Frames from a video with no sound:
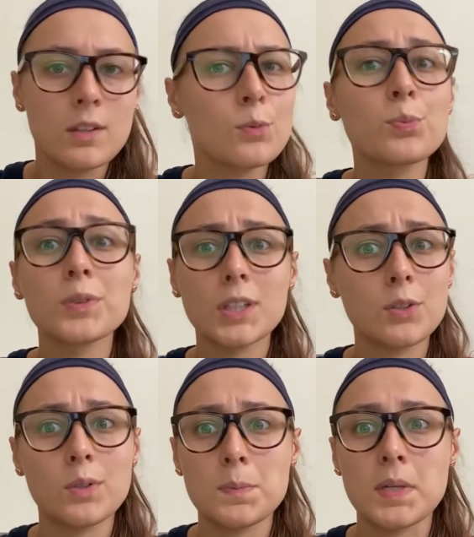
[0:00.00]
They're
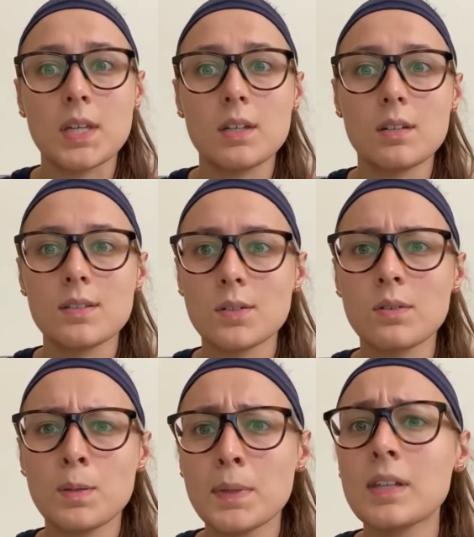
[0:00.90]
really creepy. It's a
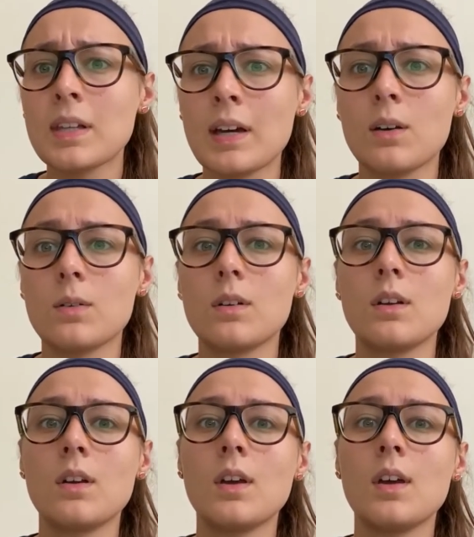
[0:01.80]
creepy clown.